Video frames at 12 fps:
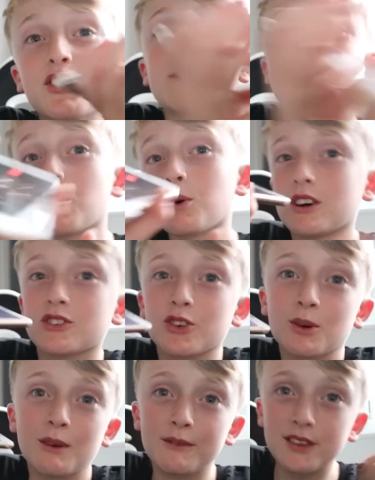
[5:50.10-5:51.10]
Trevor will watch
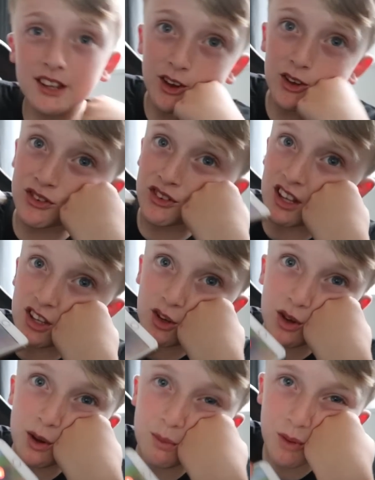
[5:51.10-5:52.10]
all my videos, and then
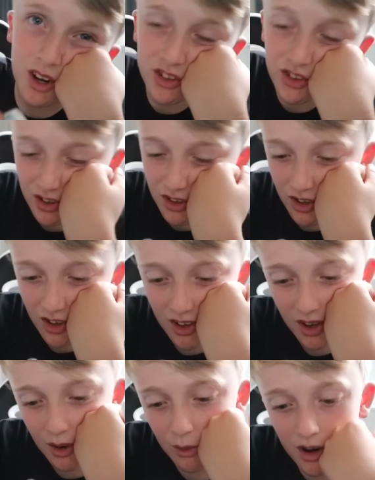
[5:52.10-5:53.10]
you can watch
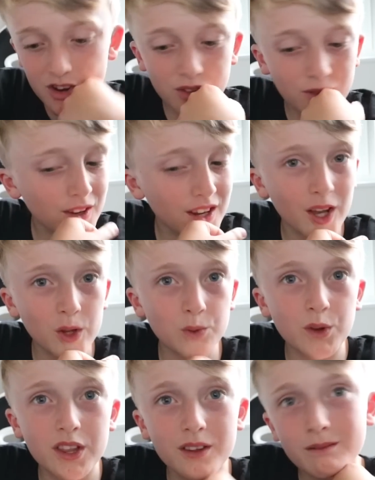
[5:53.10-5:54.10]
the videos
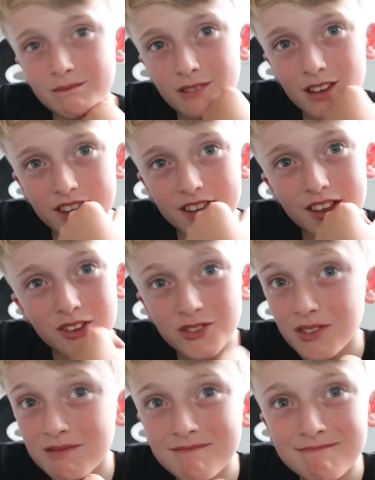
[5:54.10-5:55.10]
with him, I guess.